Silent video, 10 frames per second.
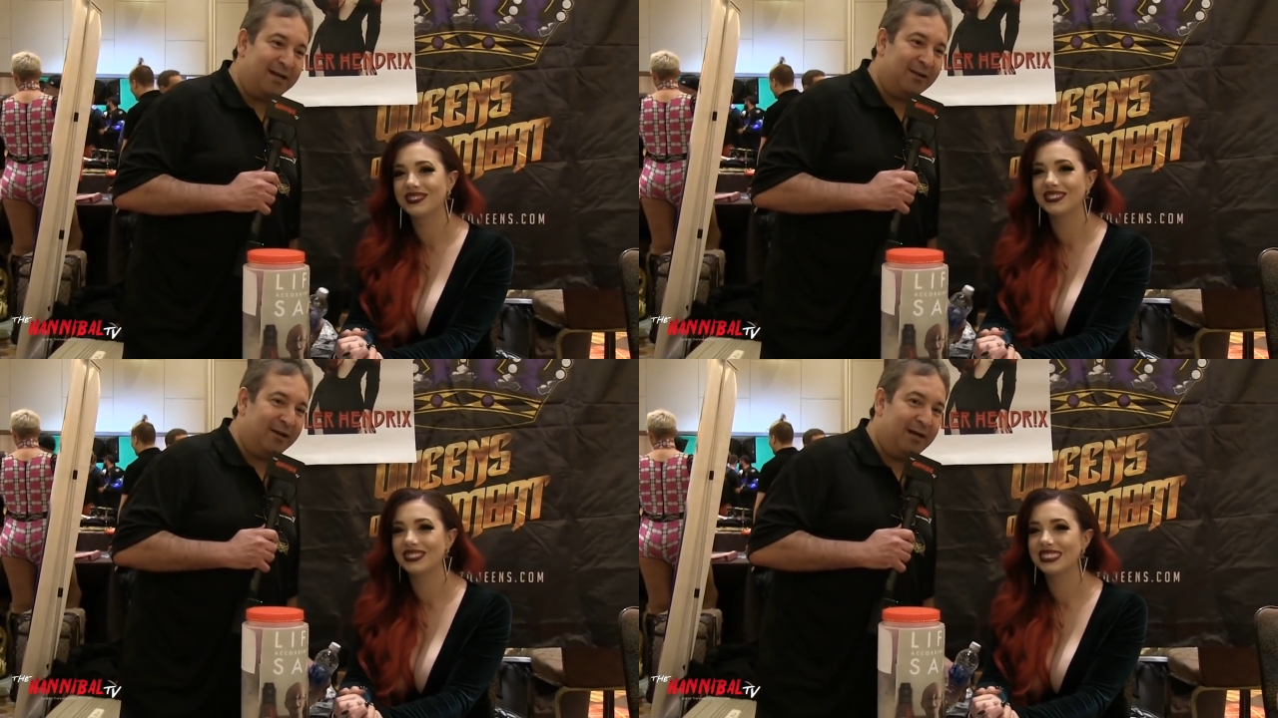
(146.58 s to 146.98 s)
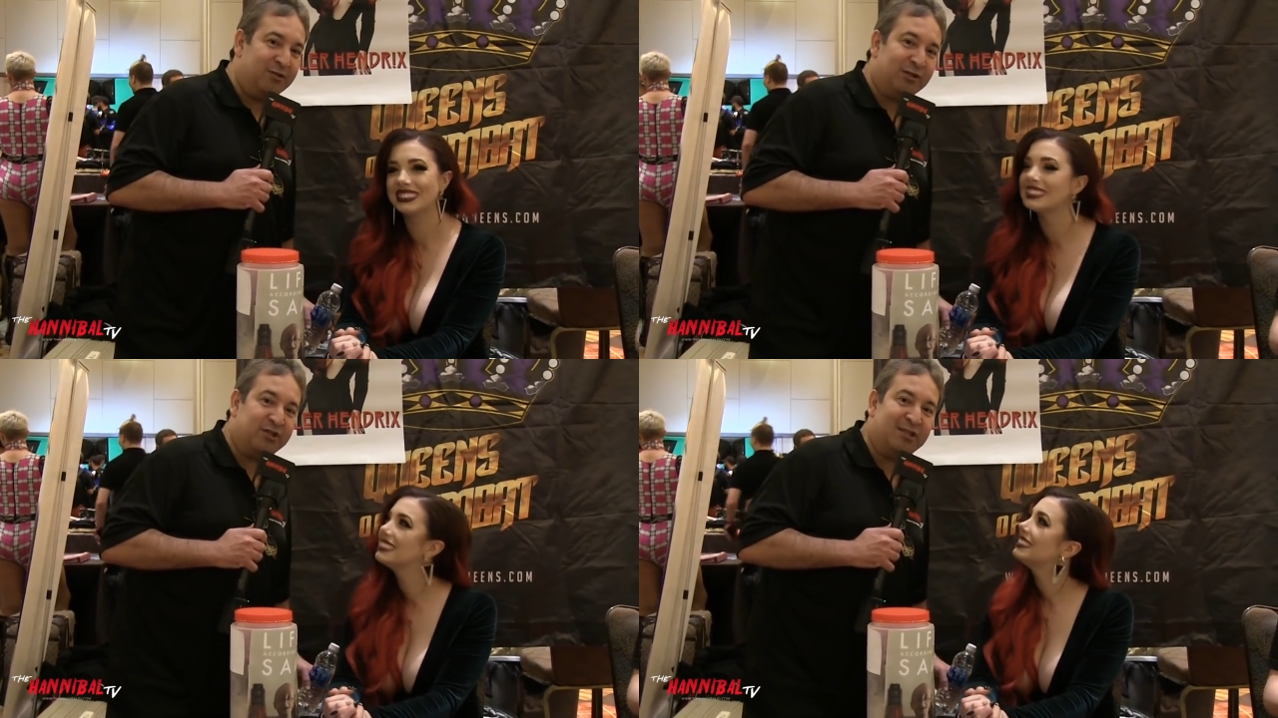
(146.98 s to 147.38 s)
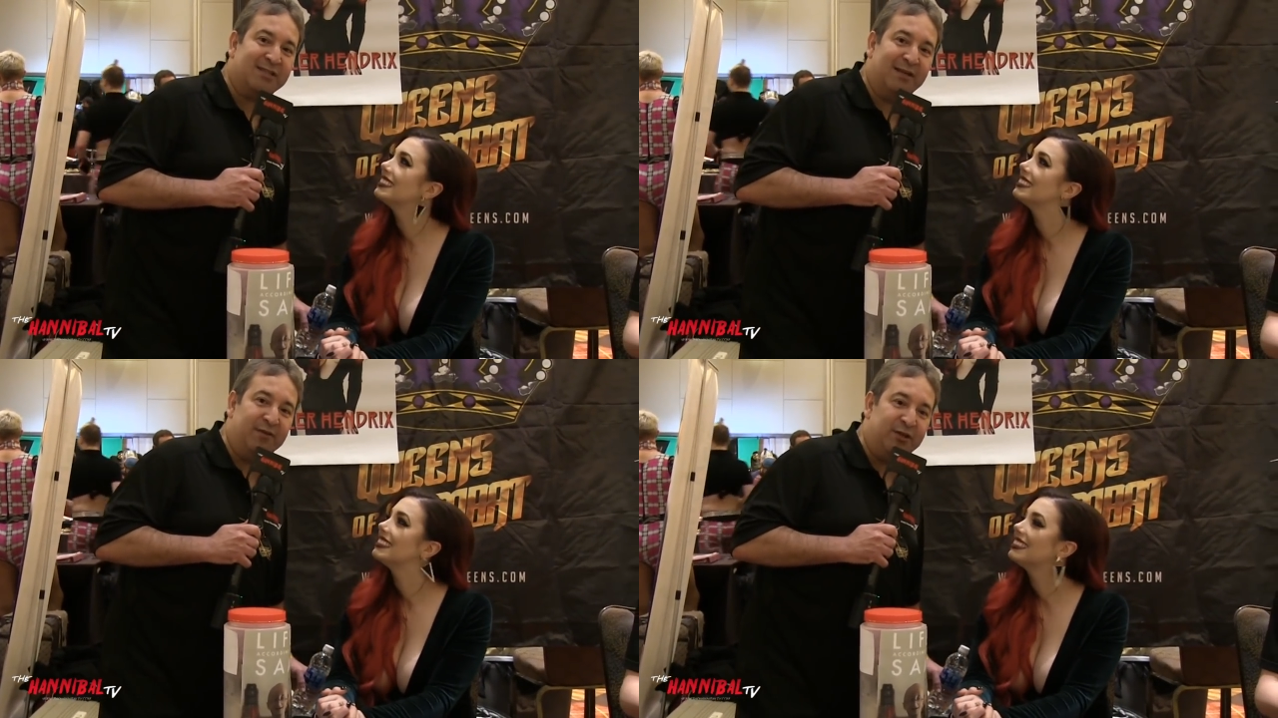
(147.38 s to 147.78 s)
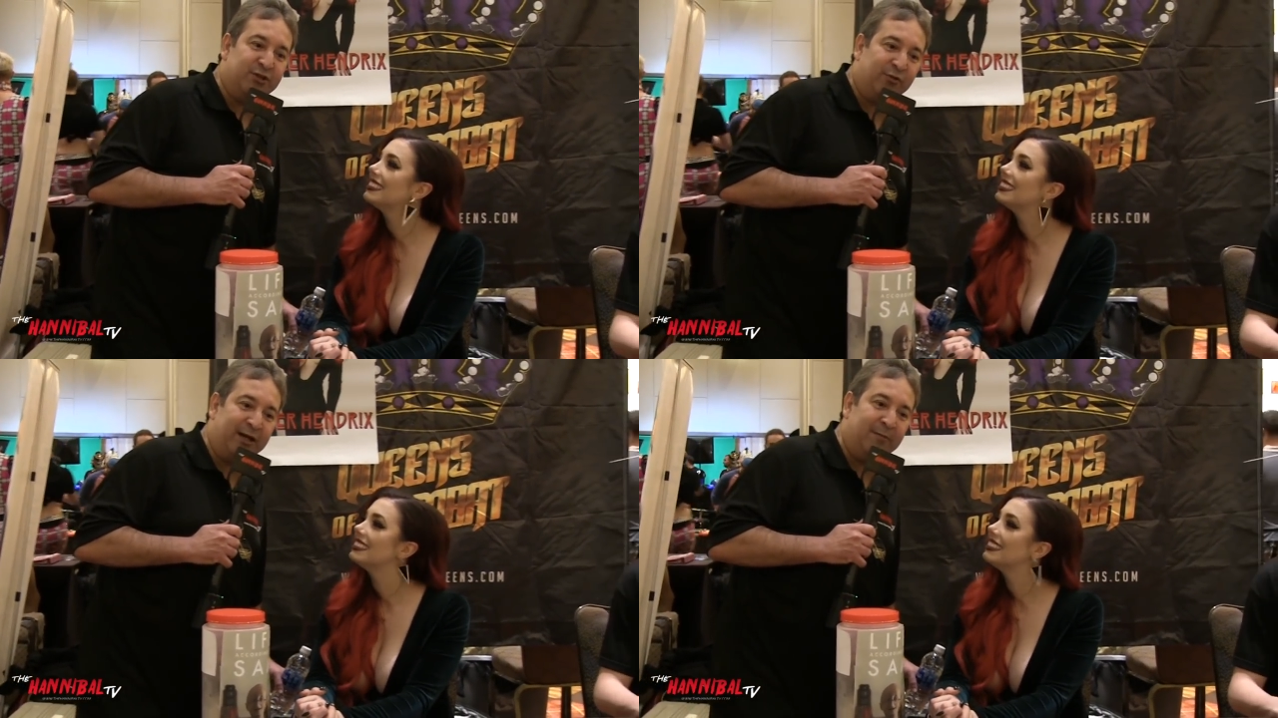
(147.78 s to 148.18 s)
Speaker 1: Taeler Hendrix, she's living the
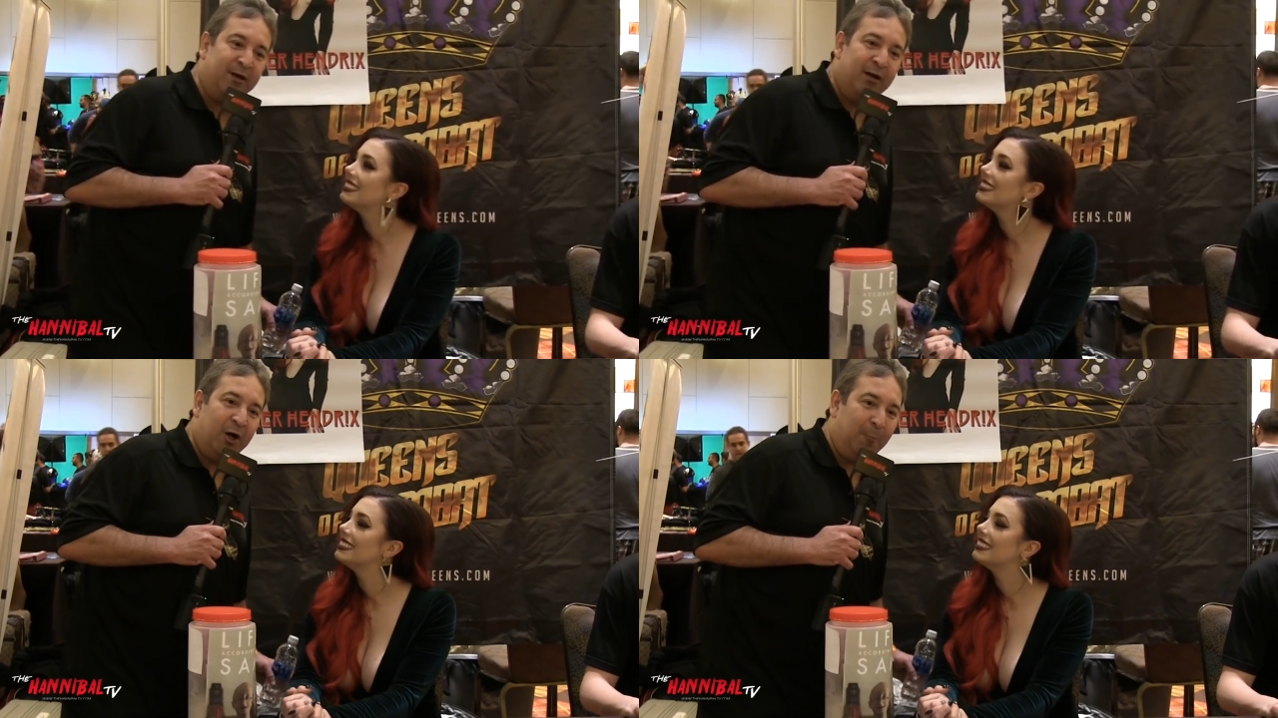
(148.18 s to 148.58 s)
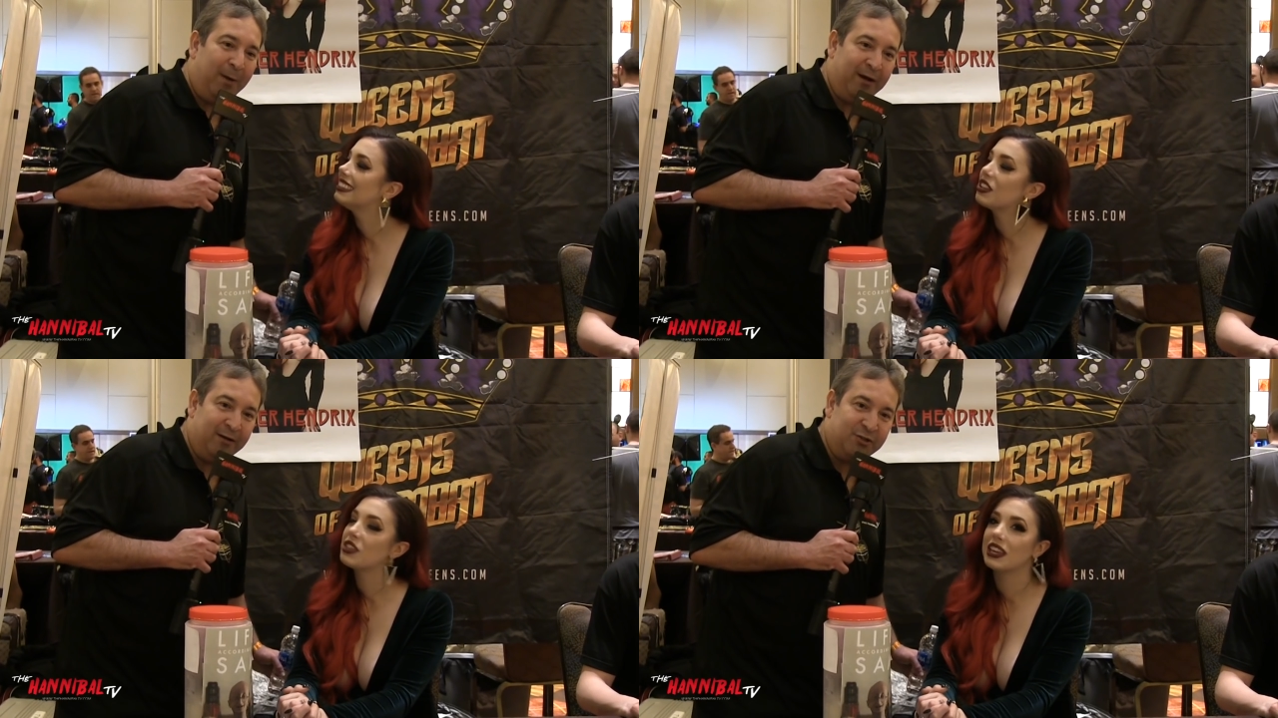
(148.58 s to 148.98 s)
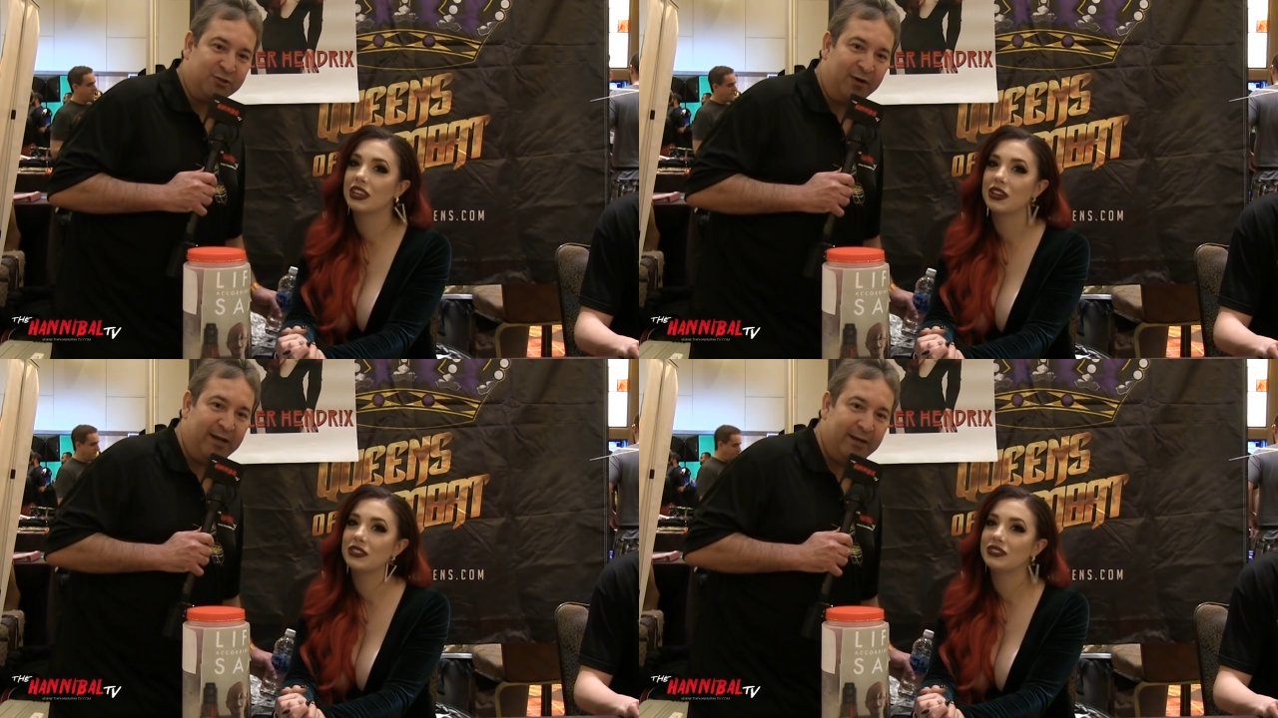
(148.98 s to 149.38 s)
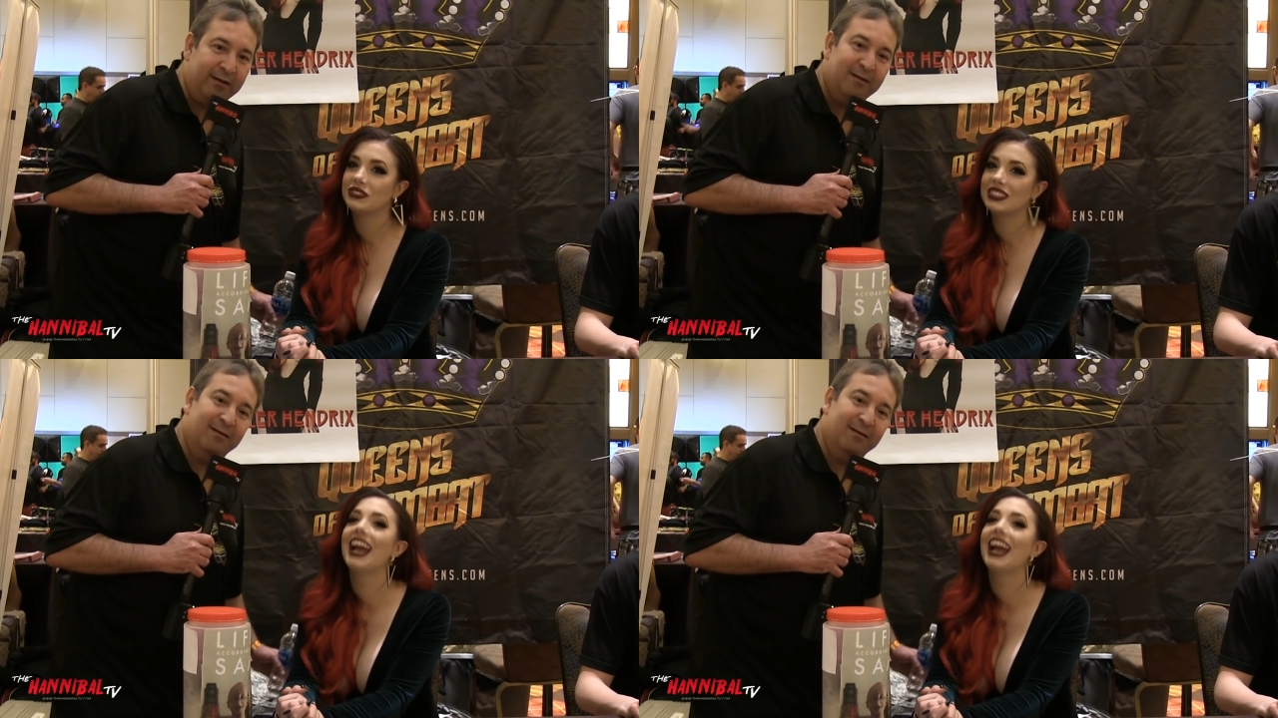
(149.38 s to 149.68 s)
dream her parents dreaded.